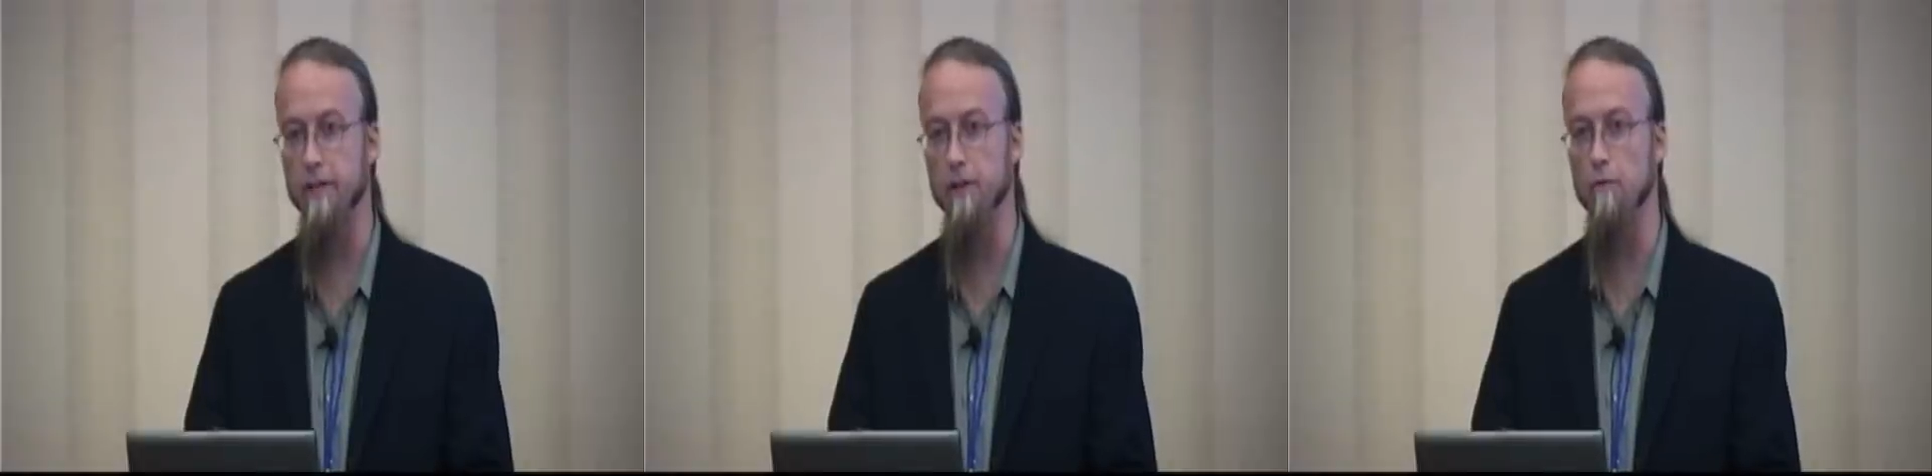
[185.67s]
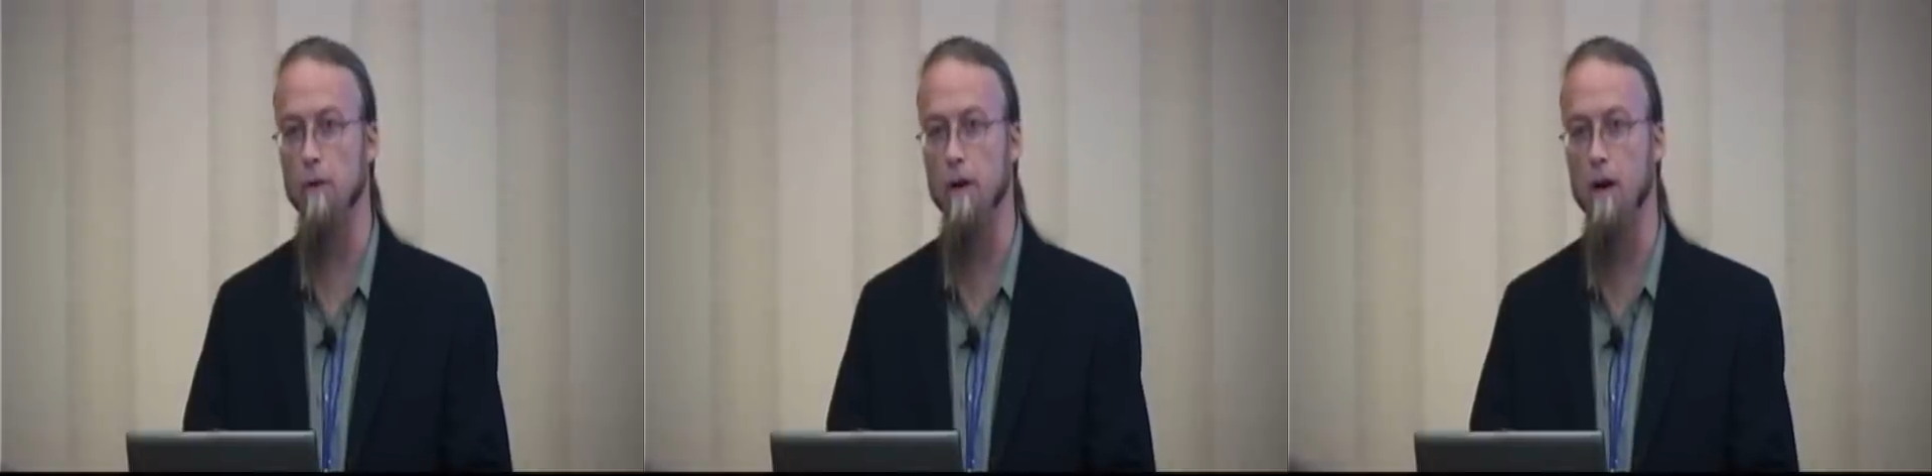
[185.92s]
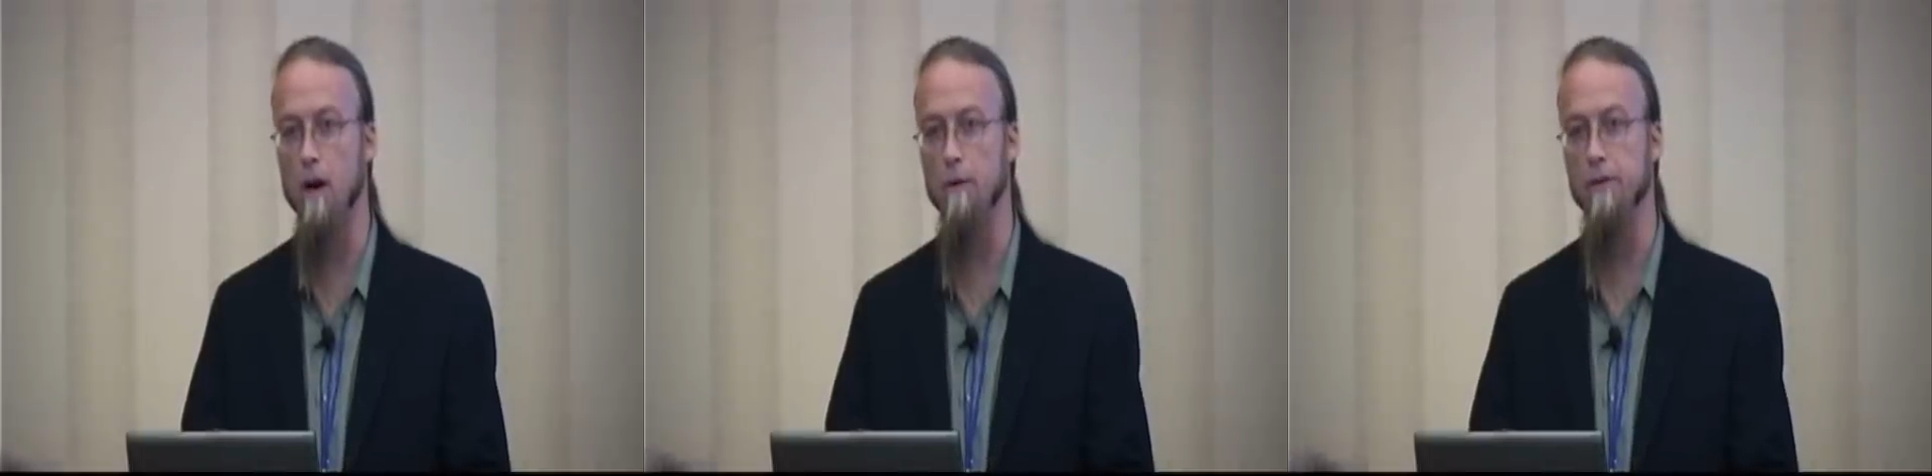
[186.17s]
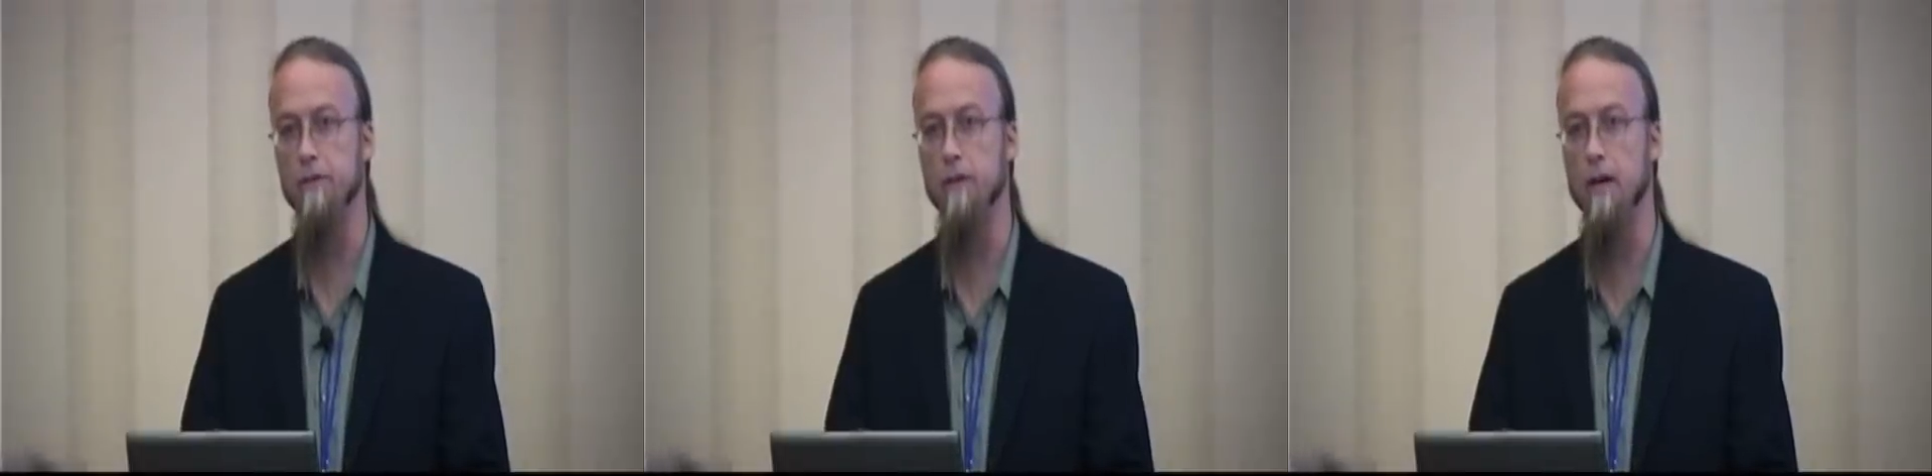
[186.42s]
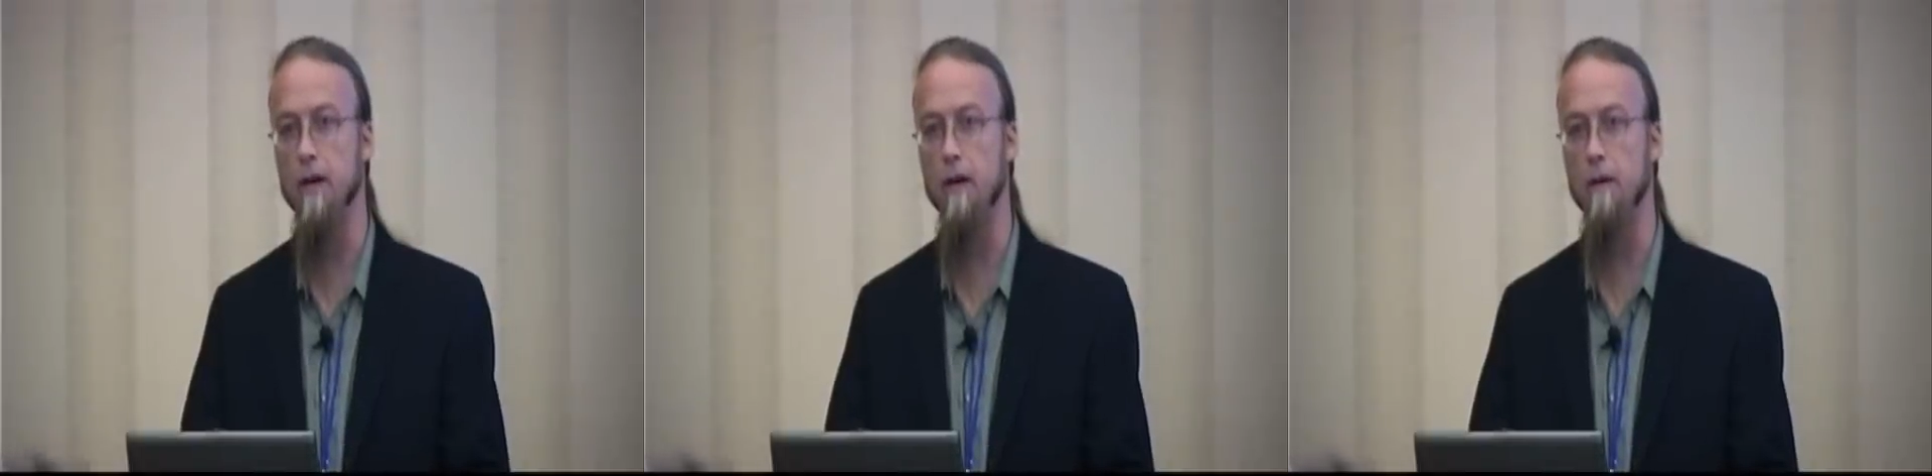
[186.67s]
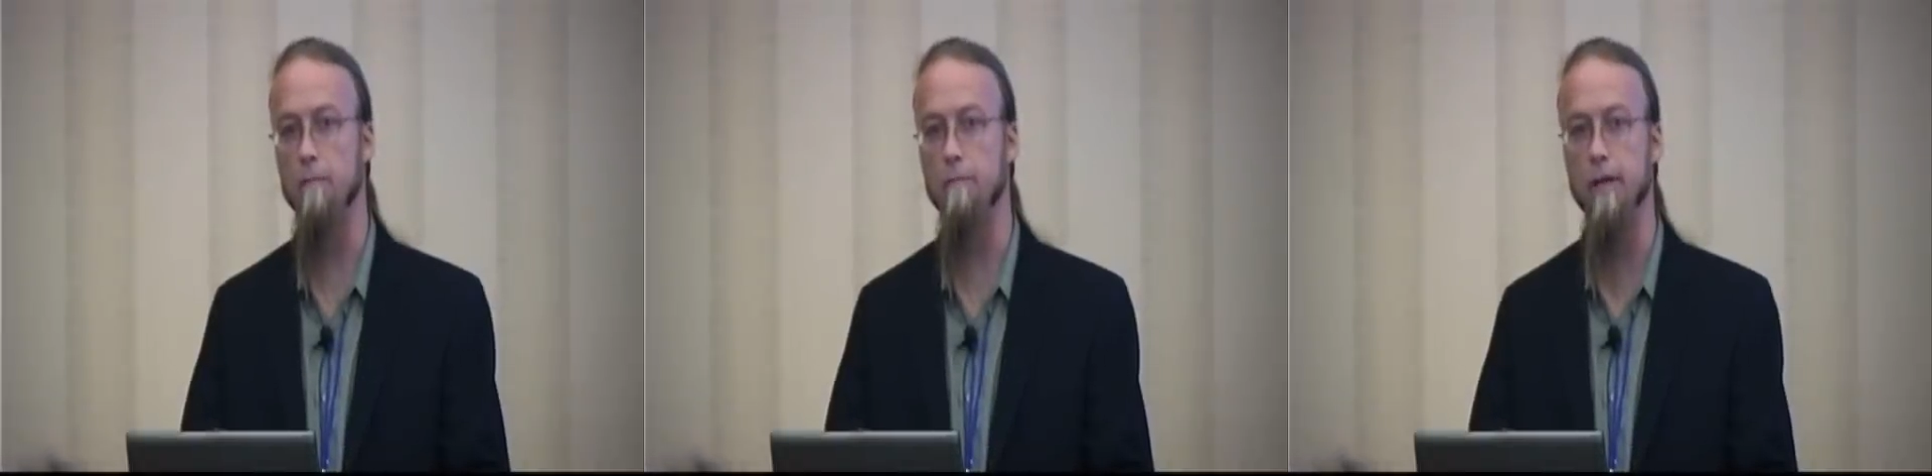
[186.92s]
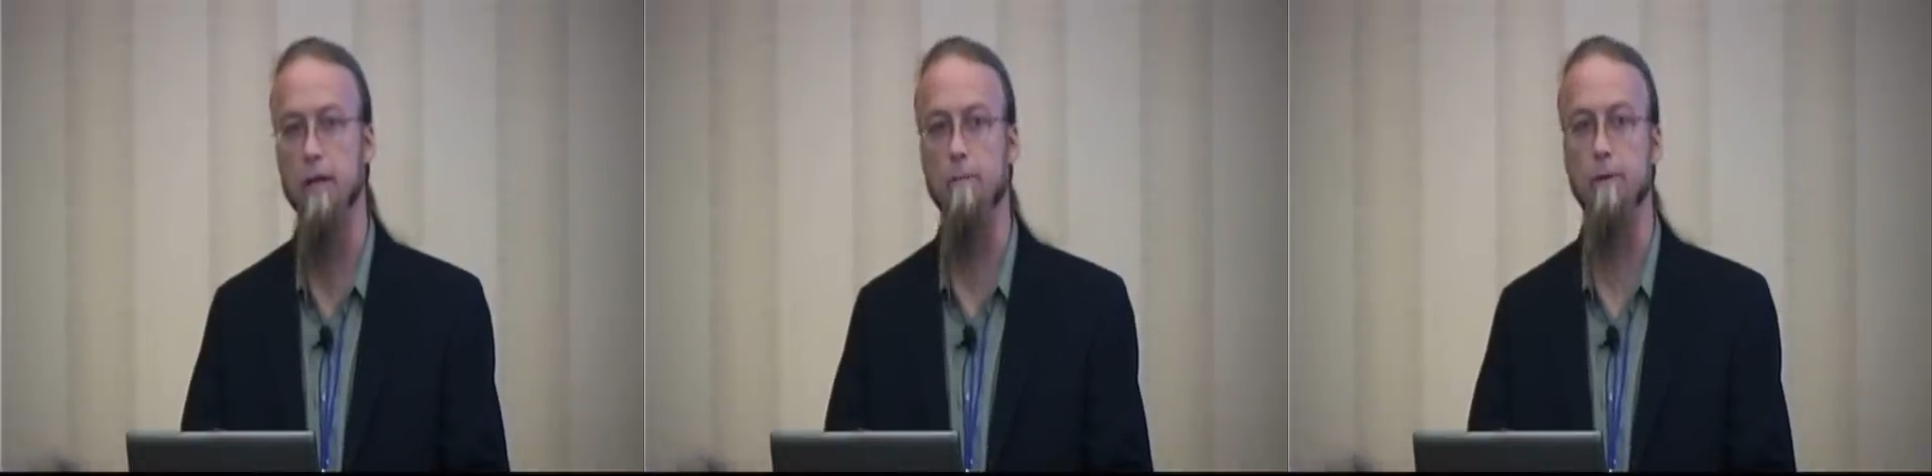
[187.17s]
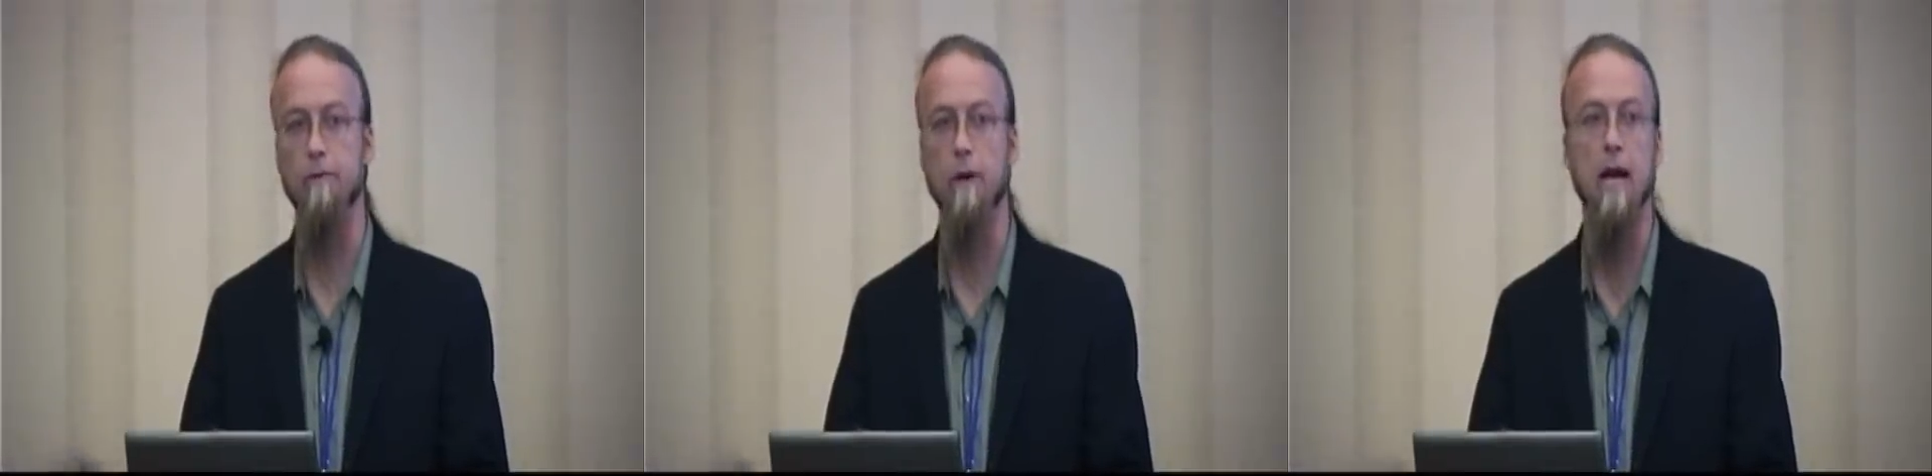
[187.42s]
that you want to always be
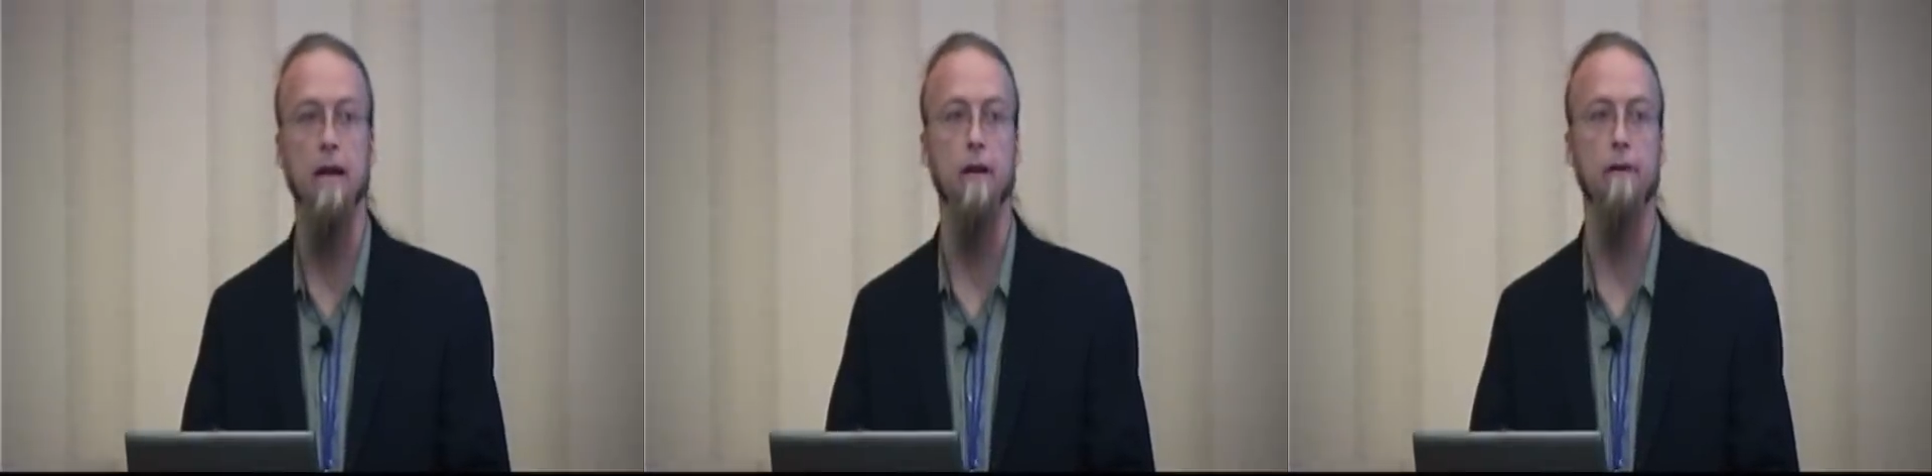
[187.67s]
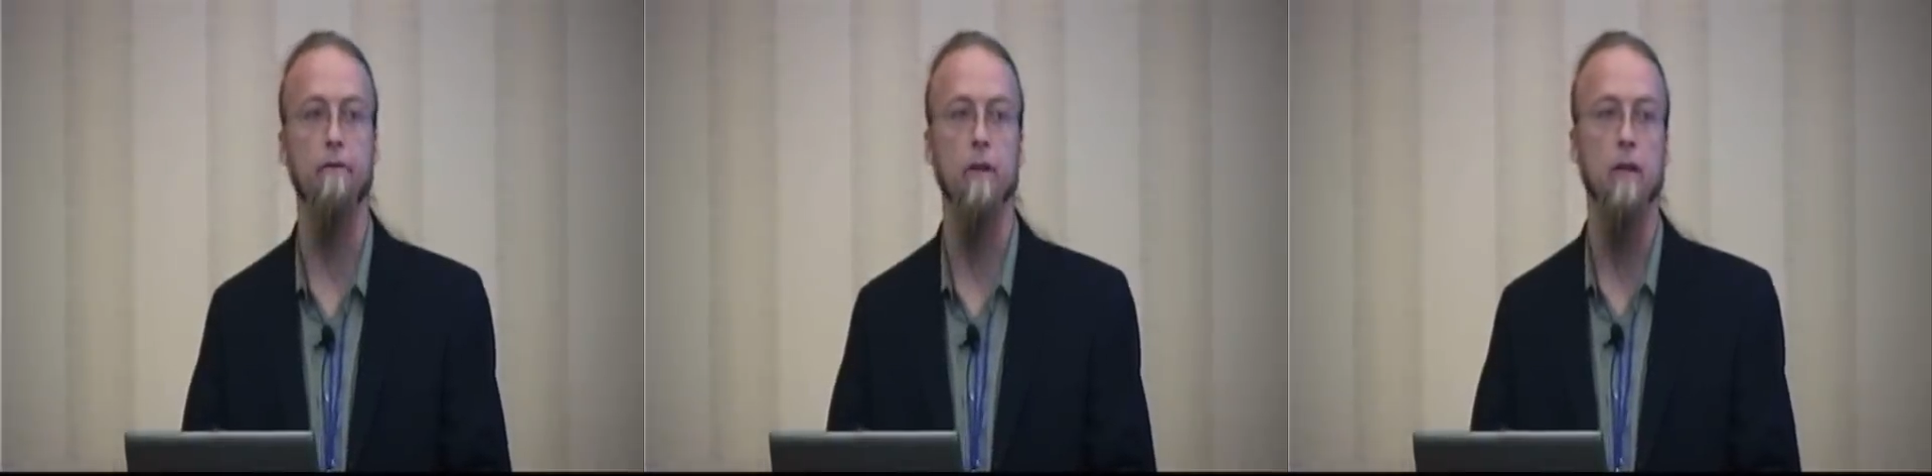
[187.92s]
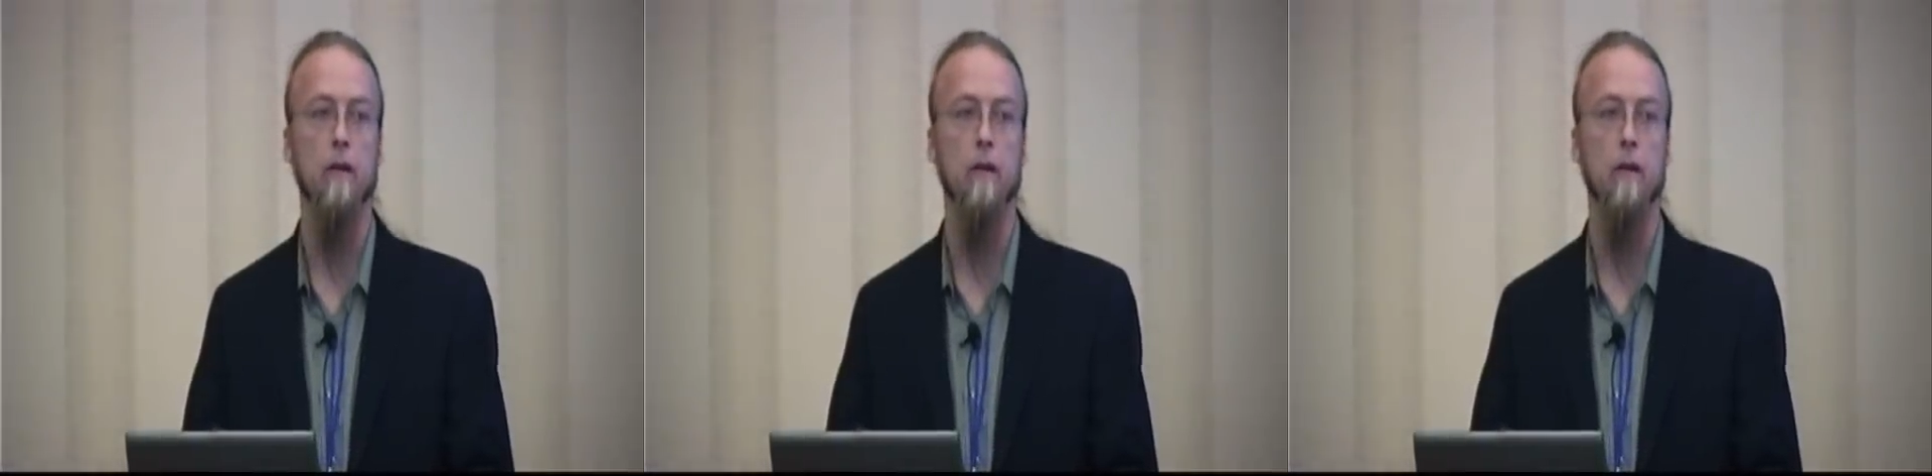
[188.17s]
keeping track of,